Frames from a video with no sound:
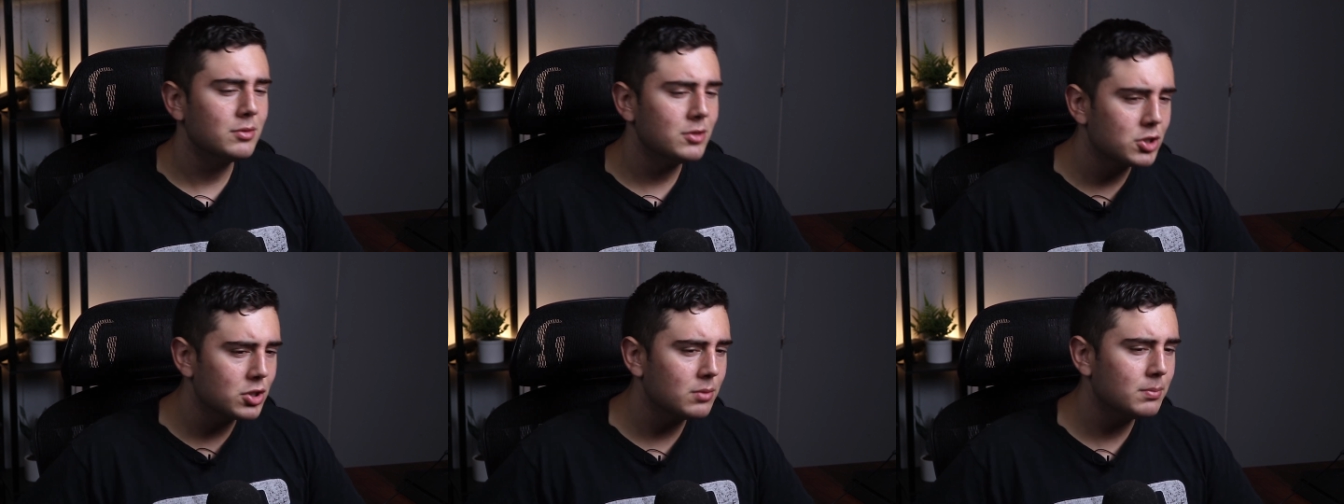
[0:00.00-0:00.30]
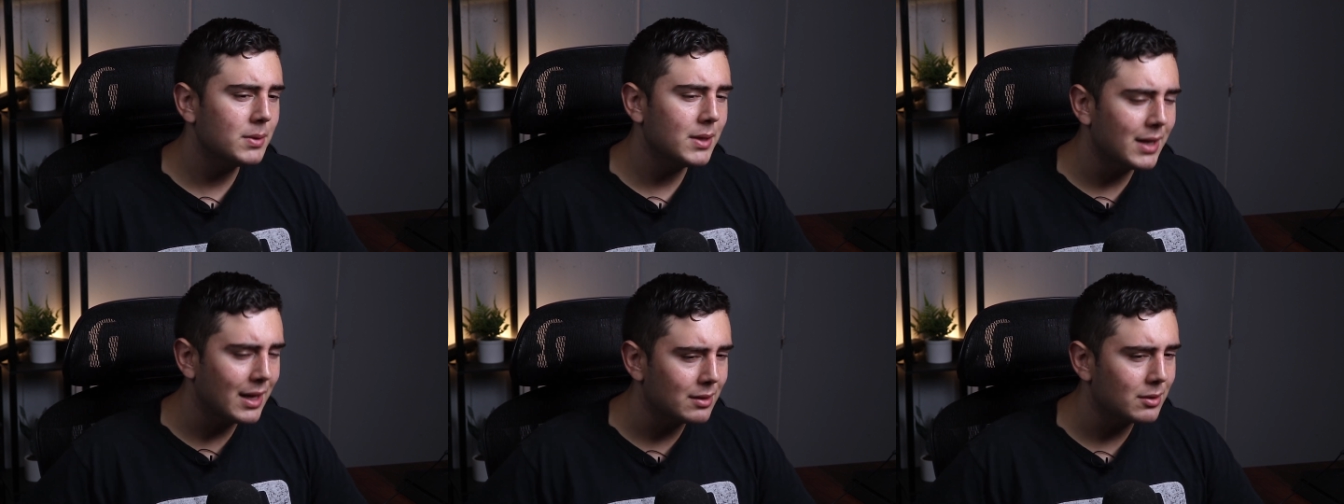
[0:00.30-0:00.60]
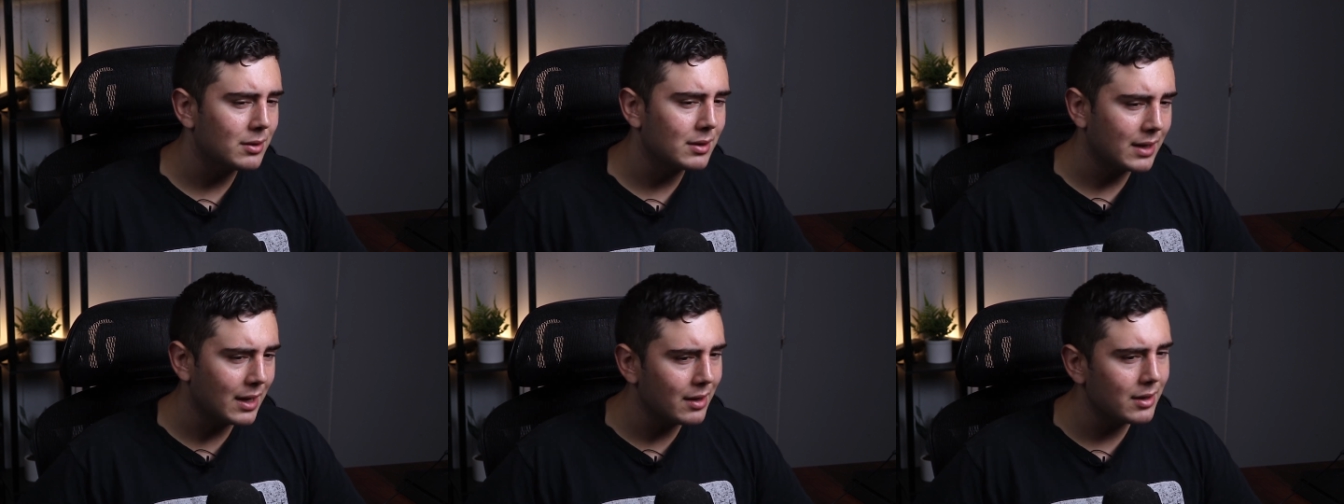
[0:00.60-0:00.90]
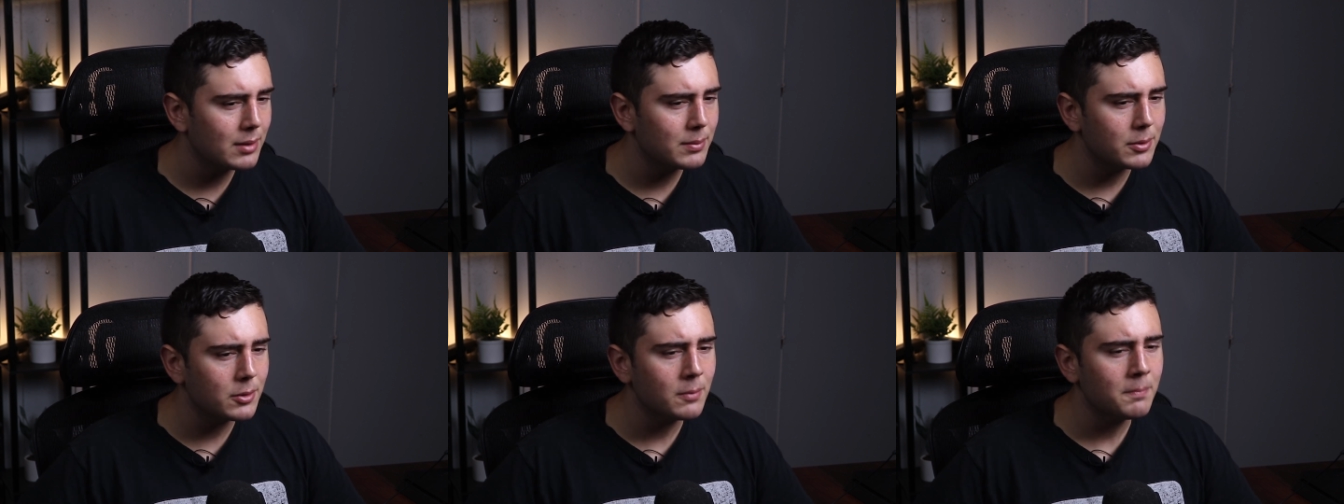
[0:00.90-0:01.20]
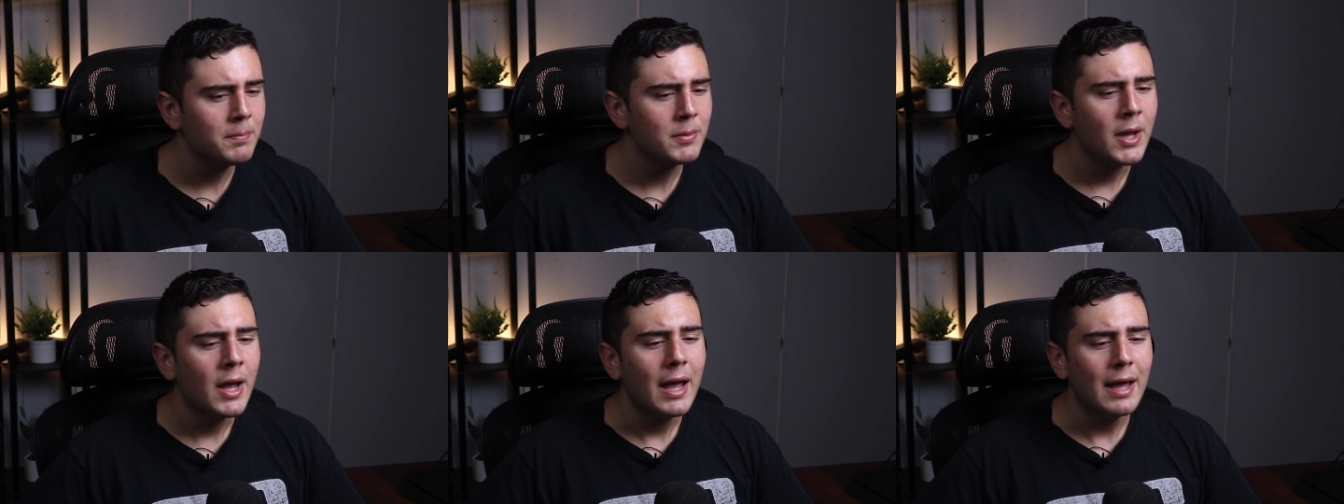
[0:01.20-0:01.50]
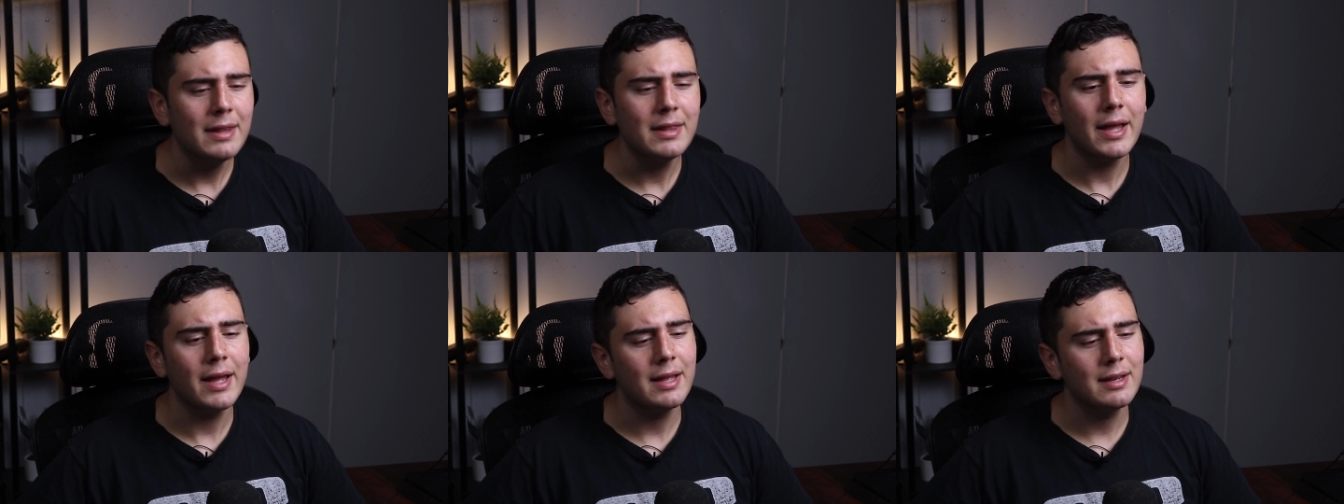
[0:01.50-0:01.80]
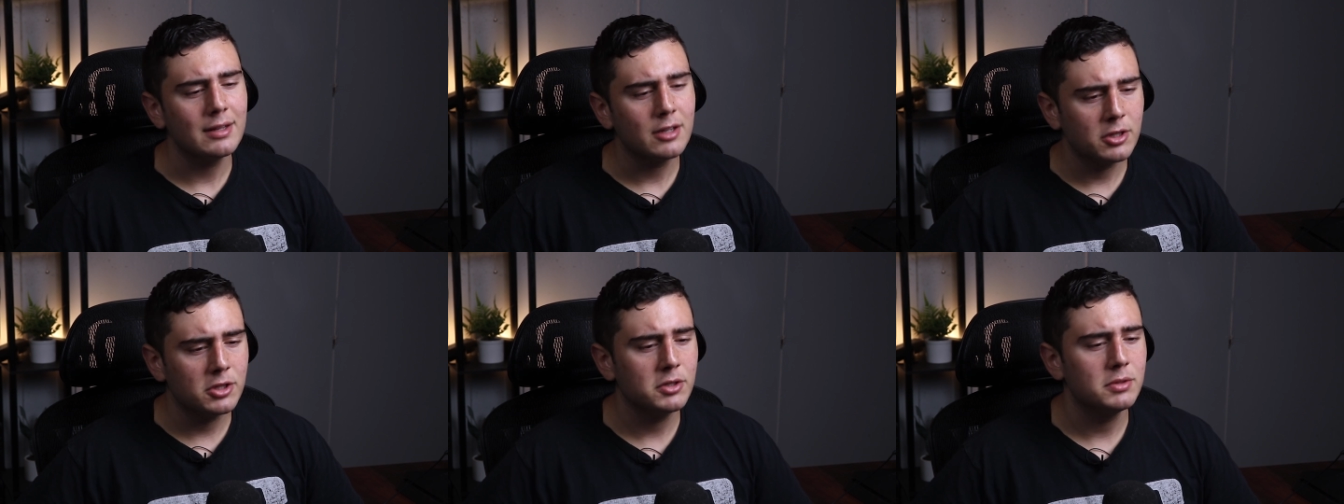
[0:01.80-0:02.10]
should be held accountable, and that
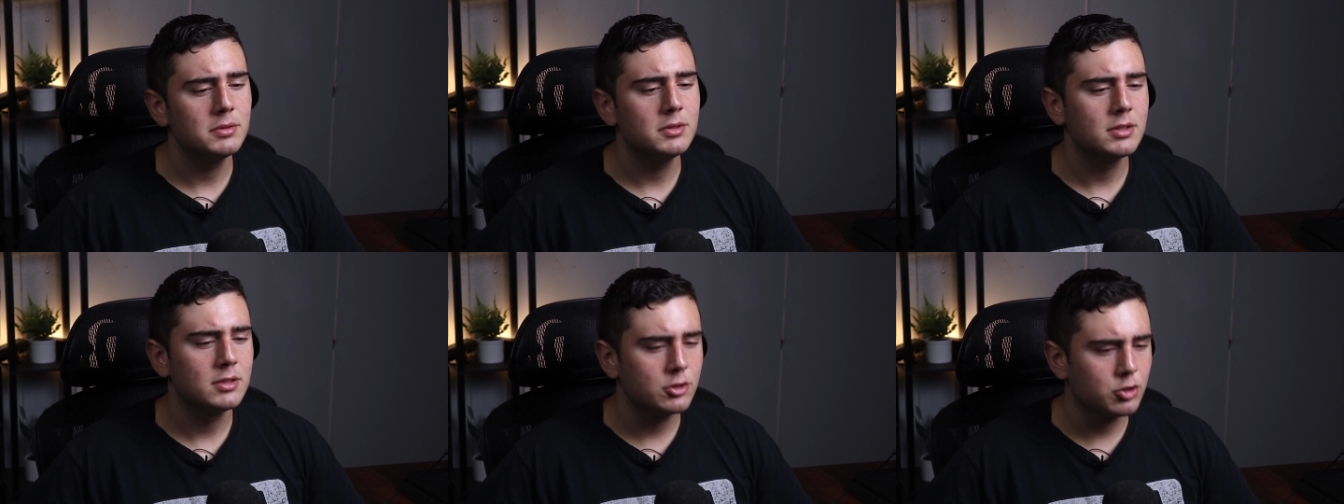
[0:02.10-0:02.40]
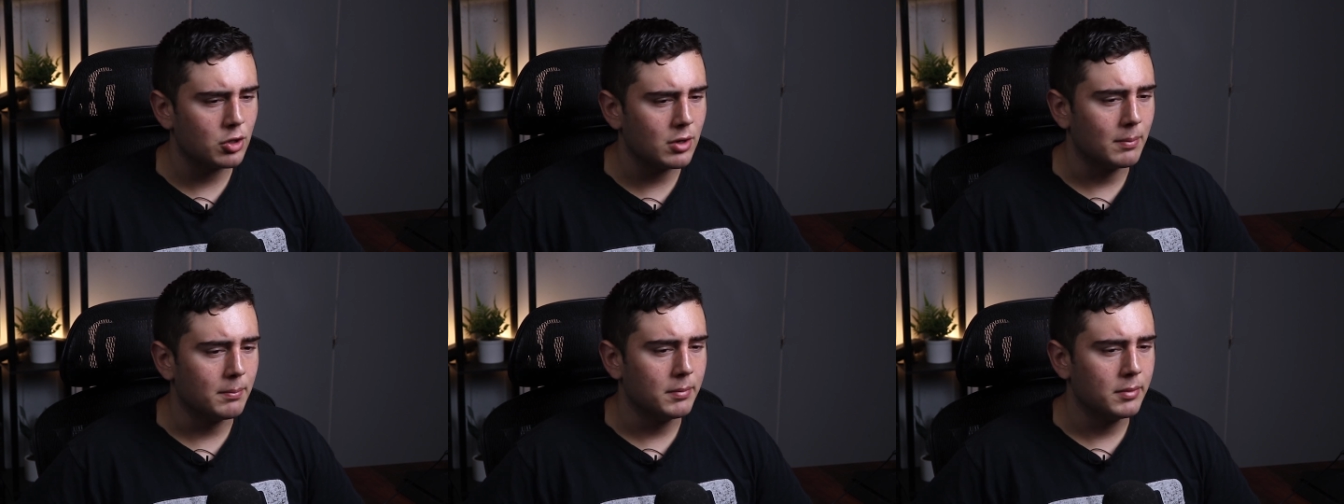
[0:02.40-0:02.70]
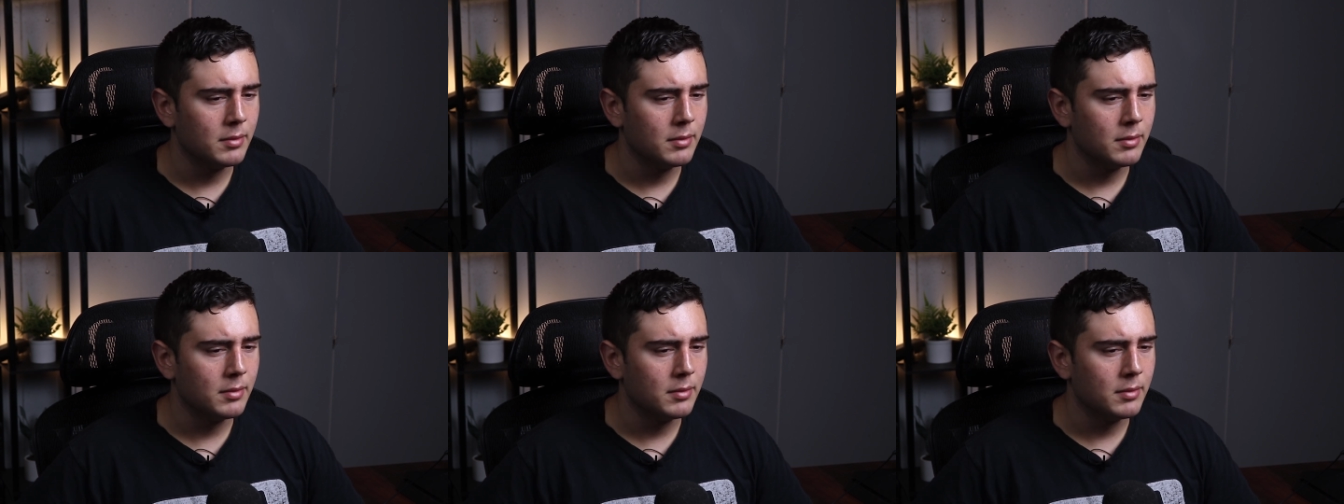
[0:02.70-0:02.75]
includes Trump.